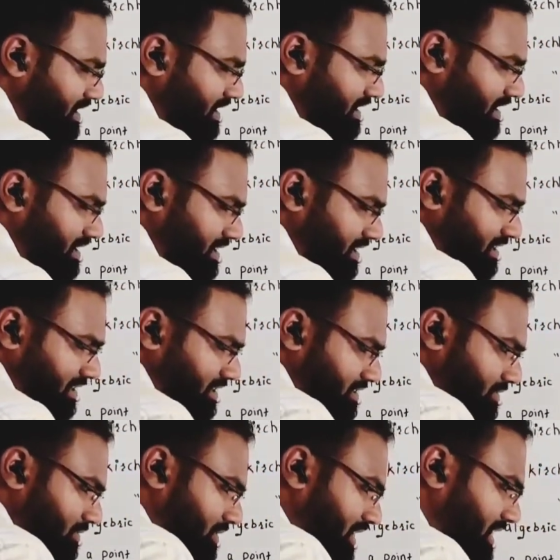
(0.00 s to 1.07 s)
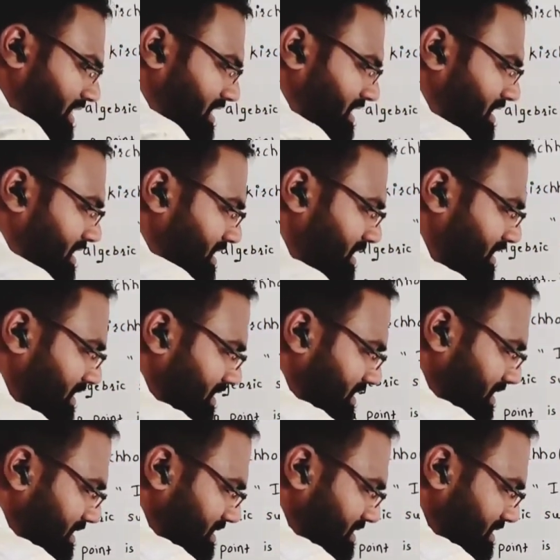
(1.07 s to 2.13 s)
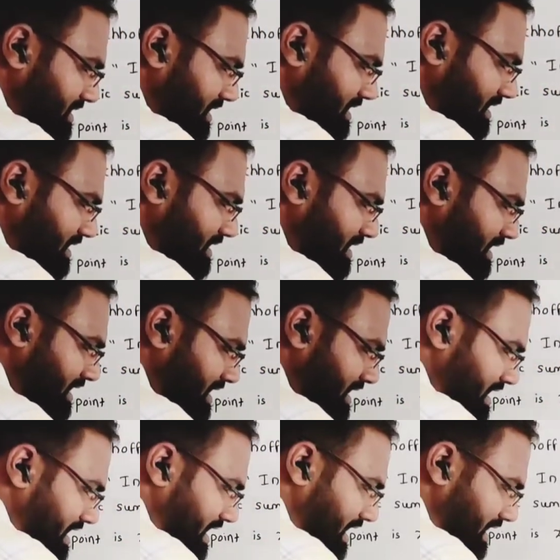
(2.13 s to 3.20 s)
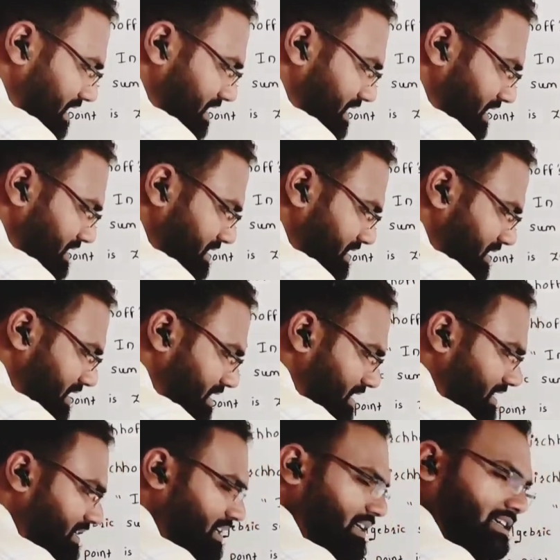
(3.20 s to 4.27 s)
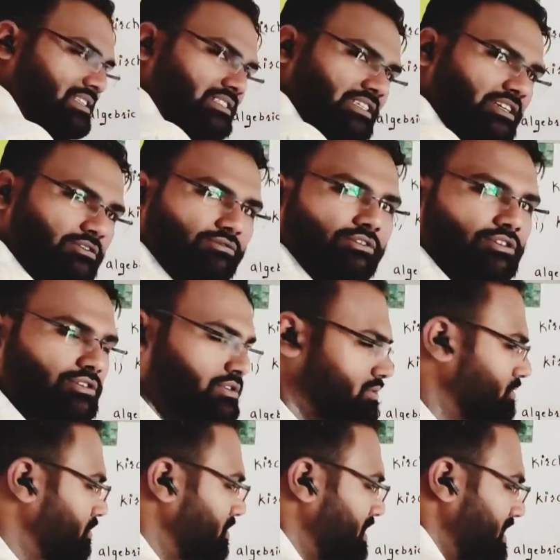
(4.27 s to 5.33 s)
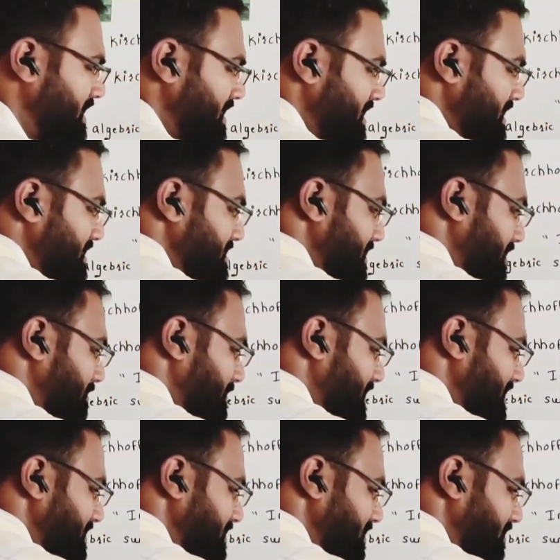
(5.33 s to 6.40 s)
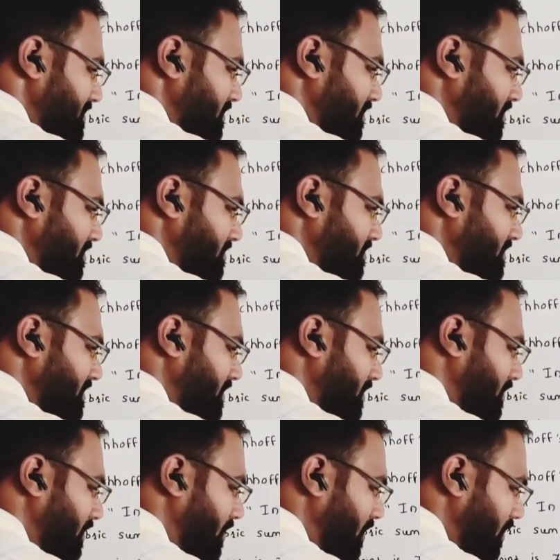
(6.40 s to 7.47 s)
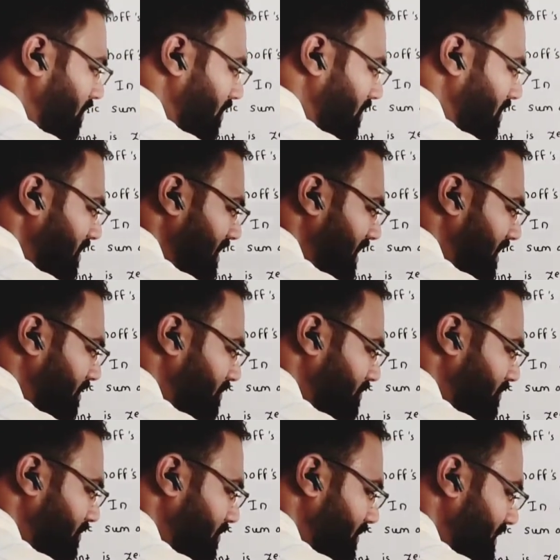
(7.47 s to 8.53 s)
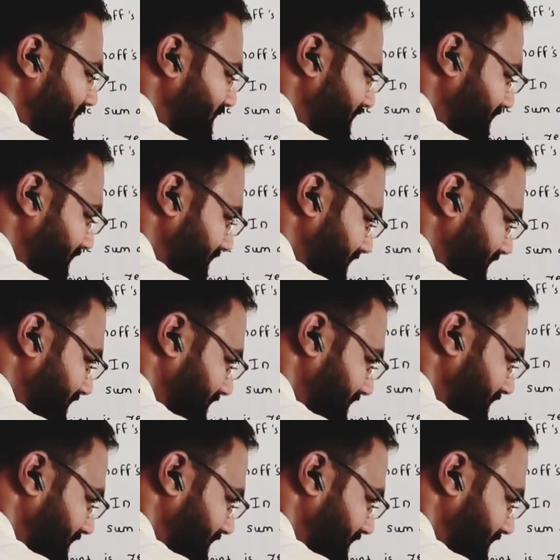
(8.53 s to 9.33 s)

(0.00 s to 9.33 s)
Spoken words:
current, okay, this current and this current is equals to summation of all outgoing current.